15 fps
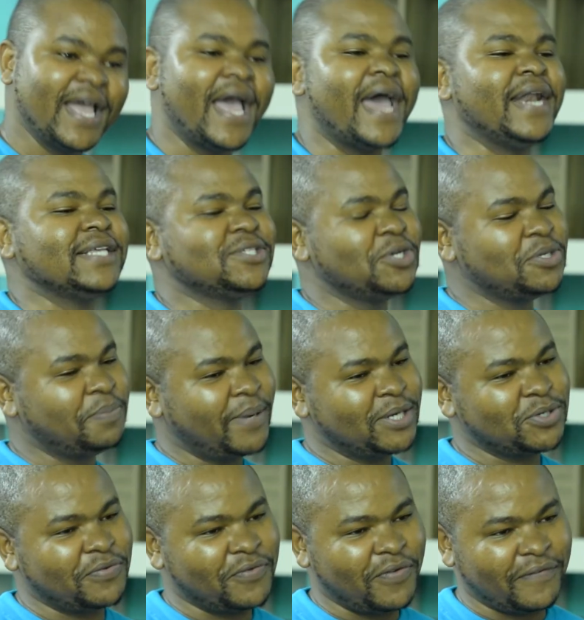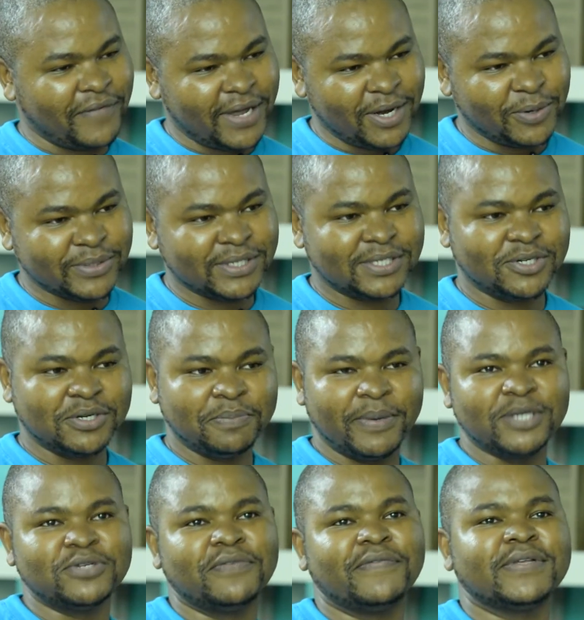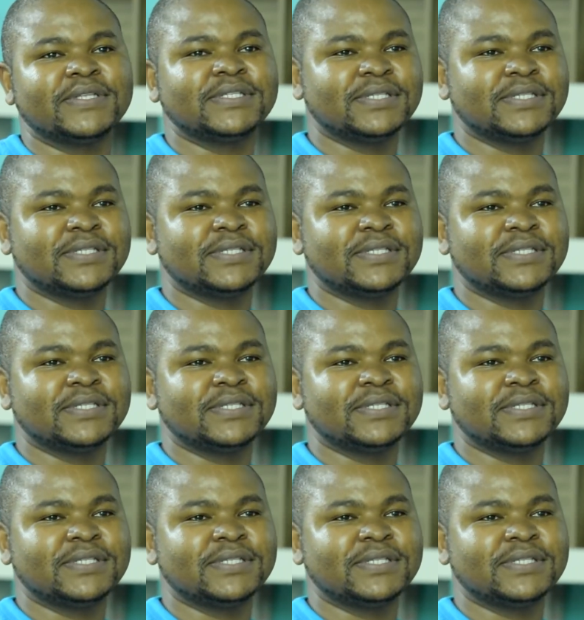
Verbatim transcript: and it's not part of your values. It's yeah. not part of a